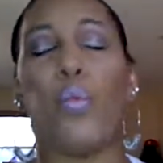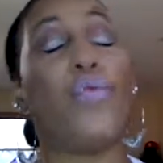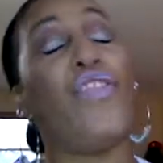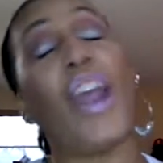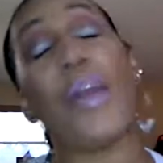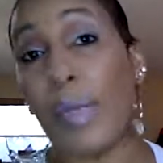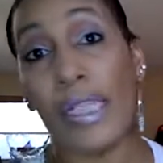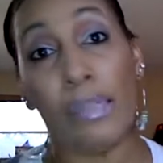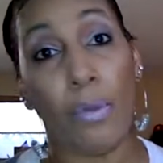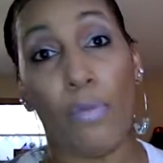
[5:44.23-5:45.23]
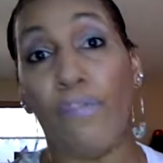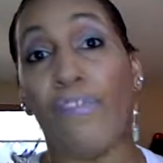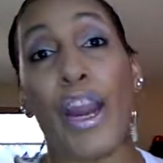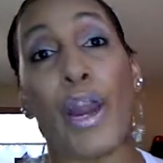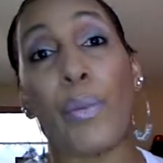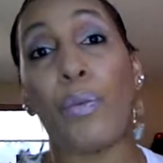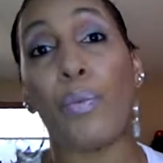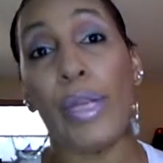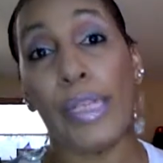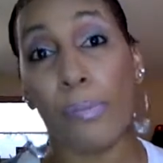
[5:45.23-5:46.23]
Very reasonable, very
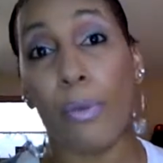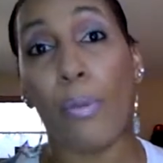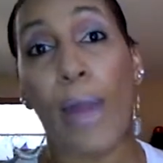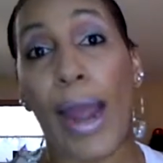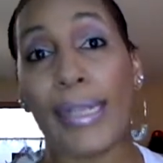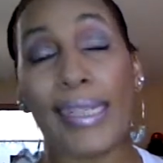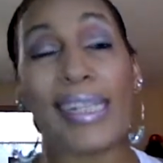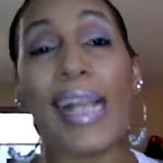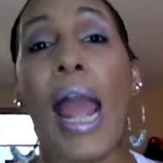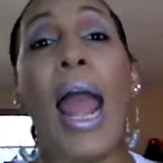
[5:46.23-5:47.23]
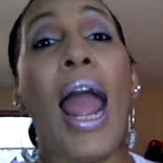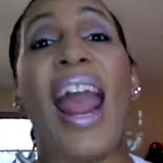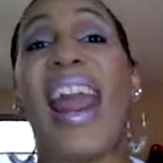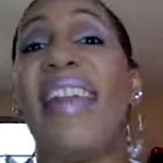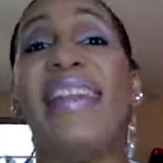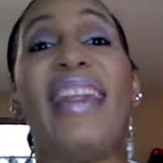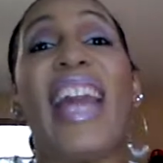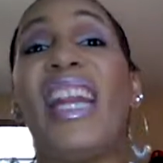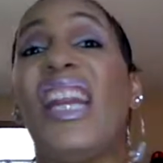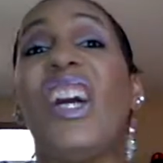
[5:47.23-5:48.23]
reasonable prices, and
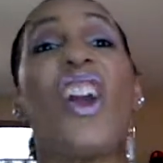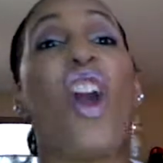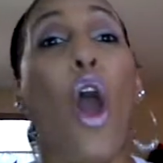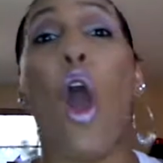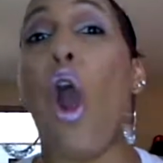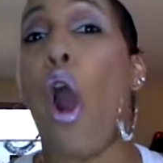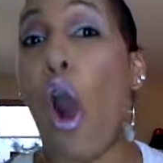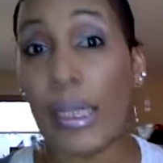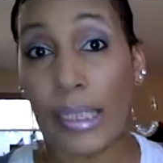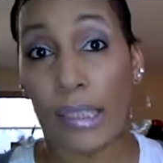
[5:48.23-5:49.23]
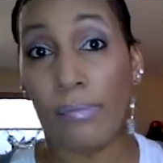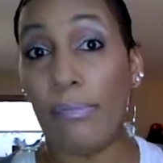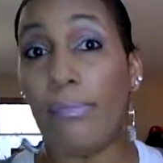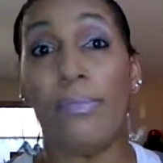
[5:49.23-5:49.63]
they look awesome,